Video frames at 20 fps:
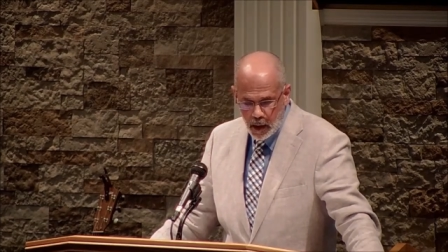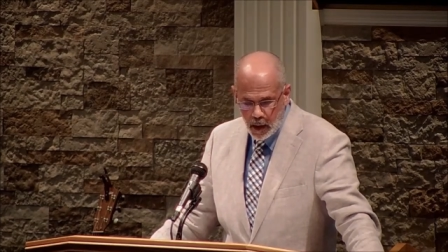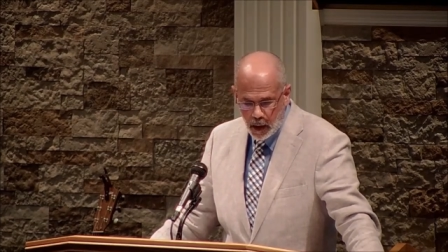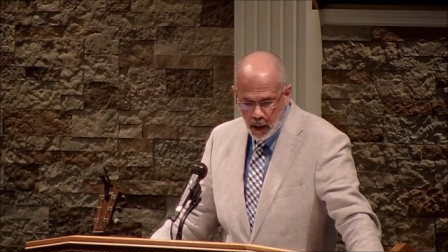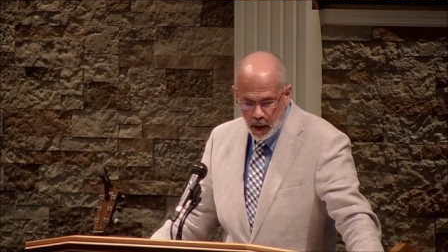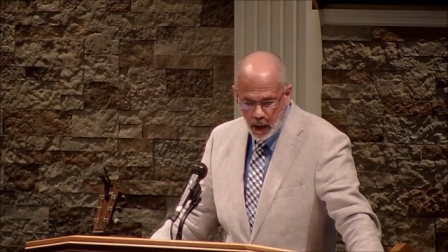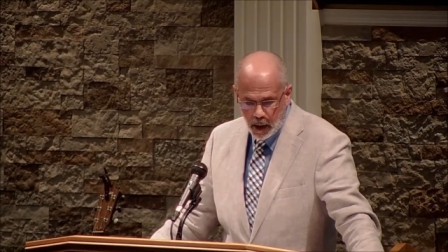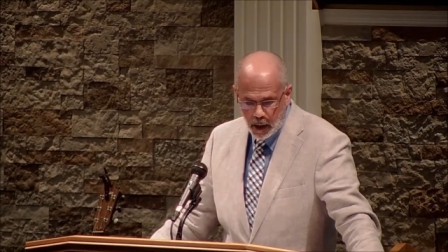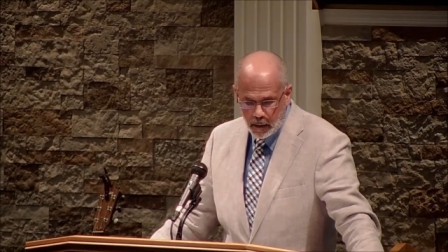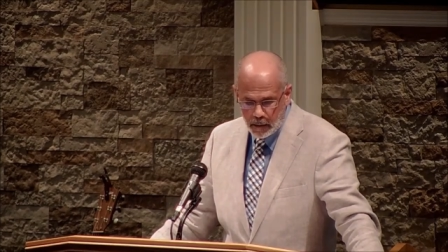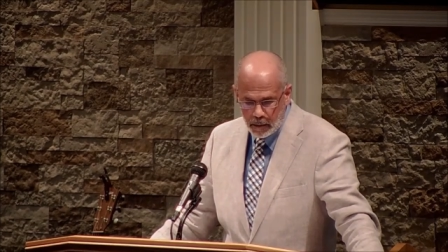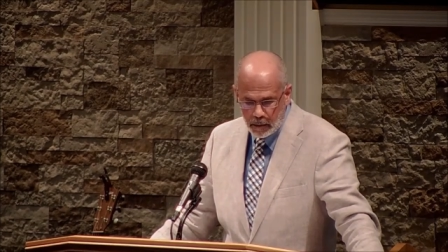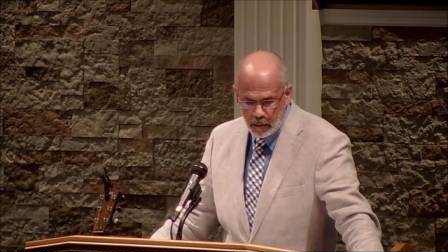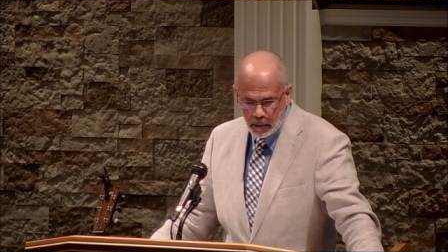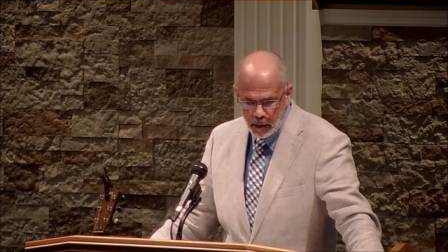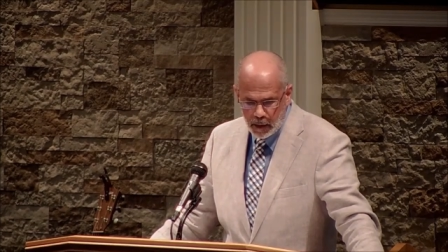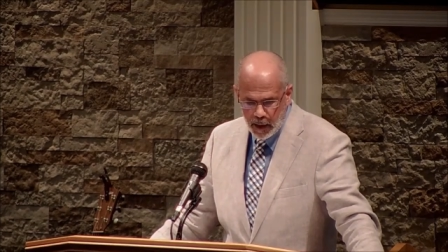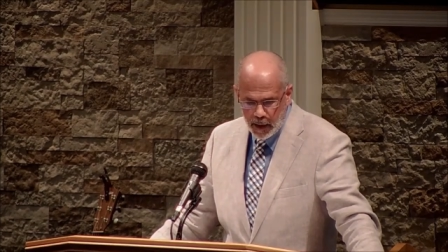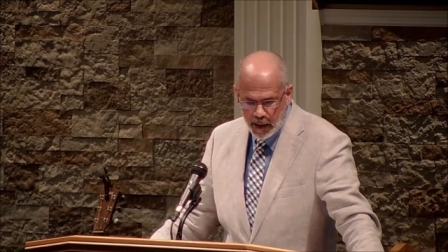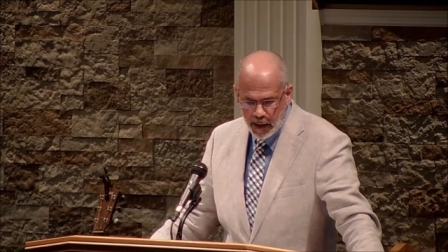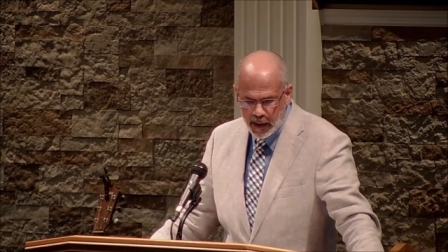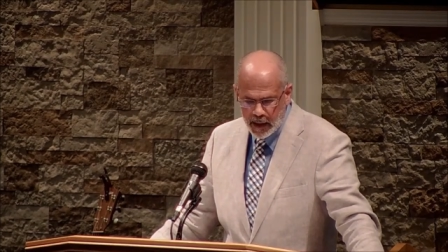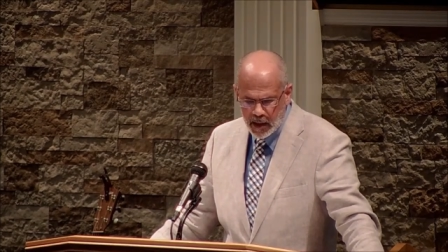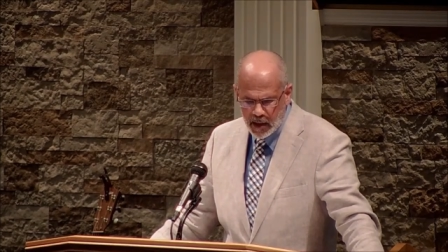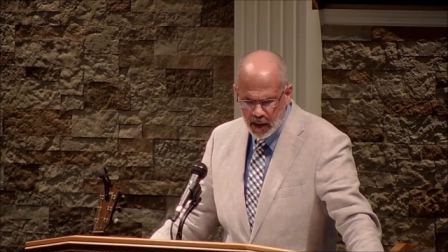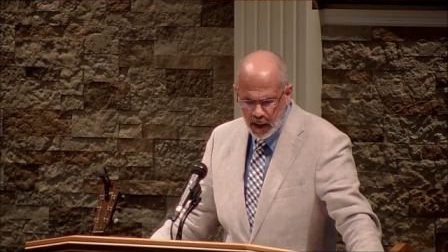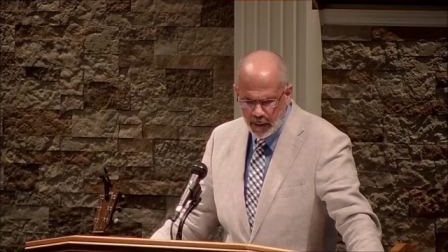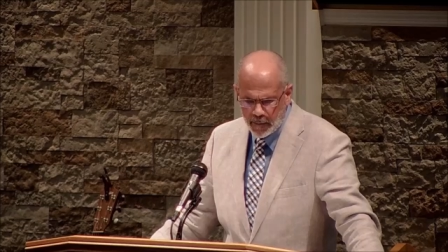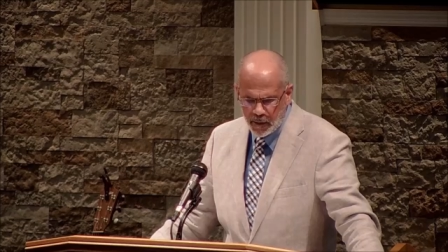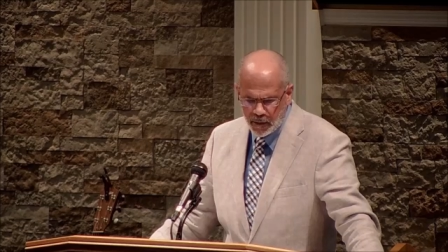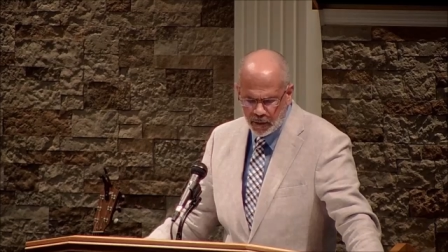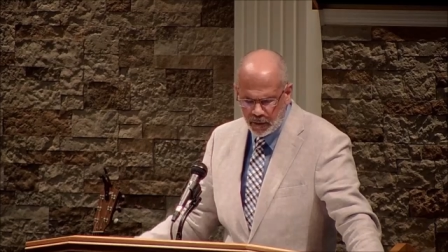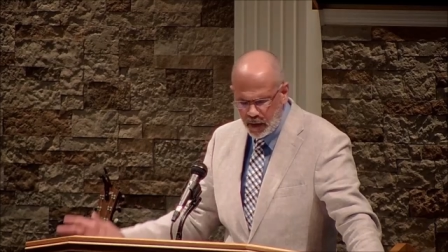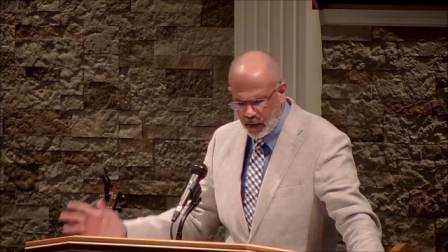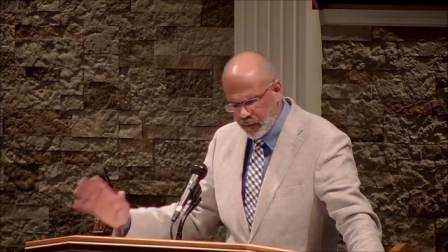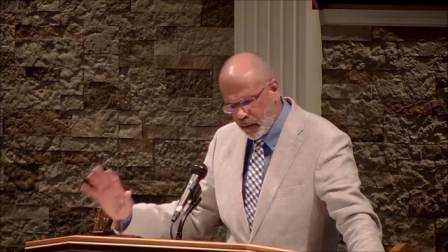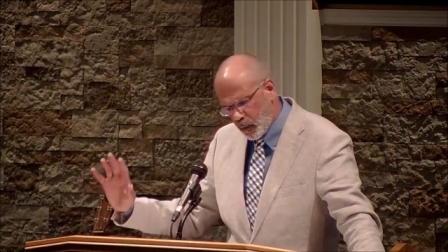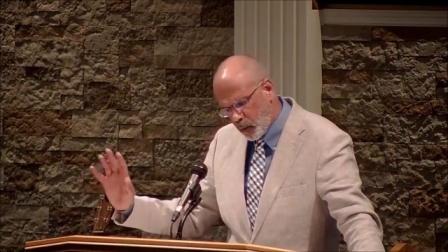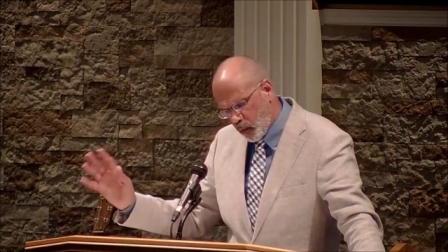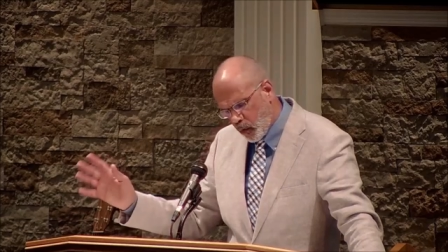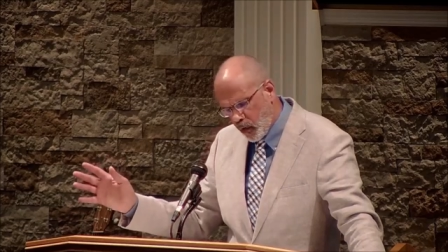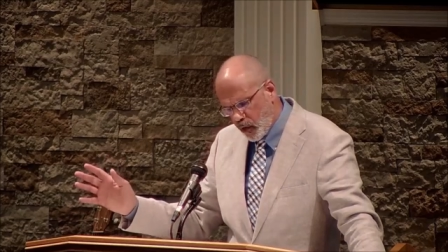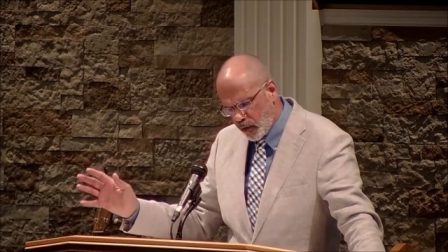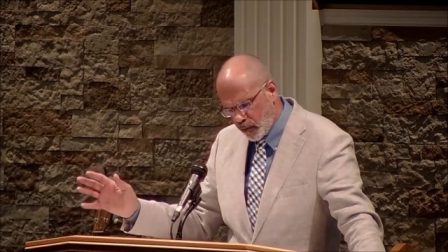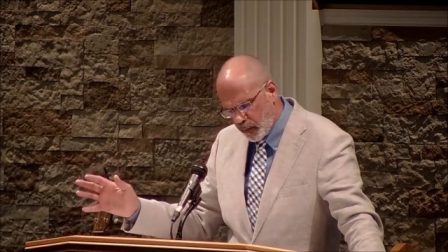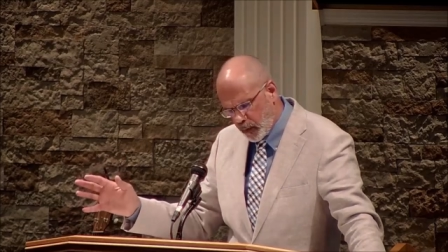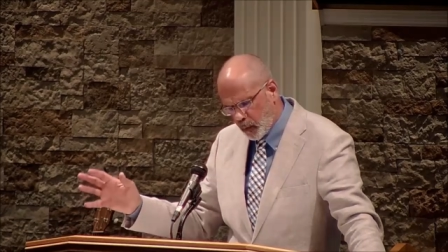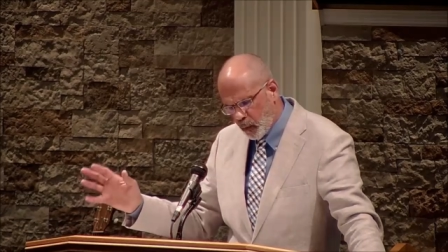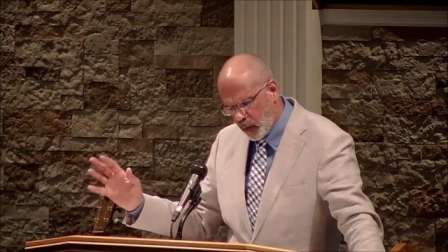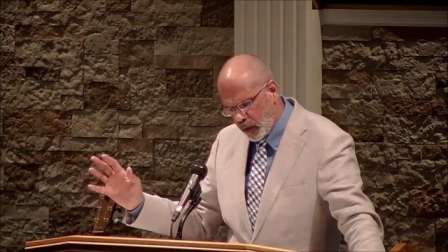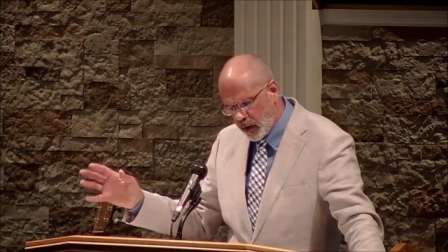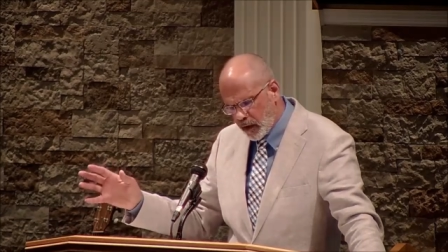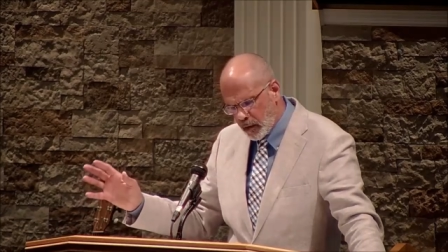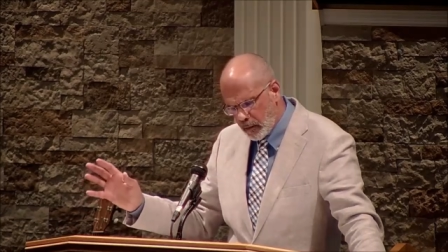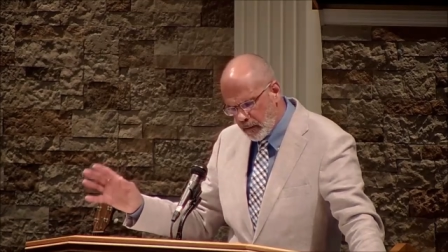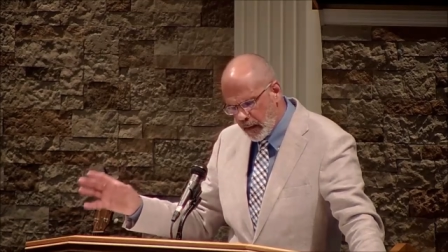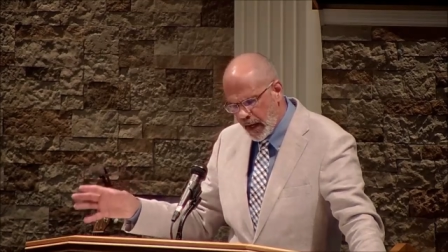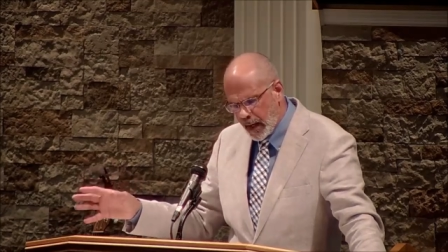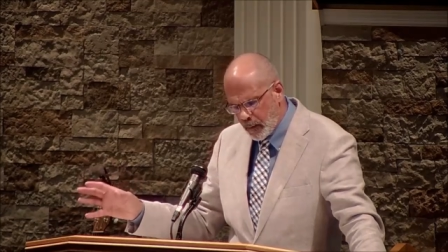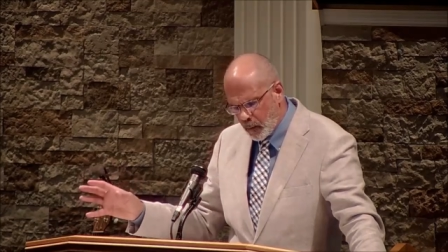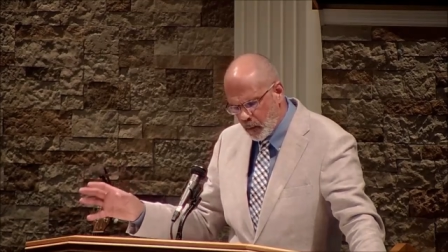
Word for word: uh, well, not anytime, It's different words, but one of the main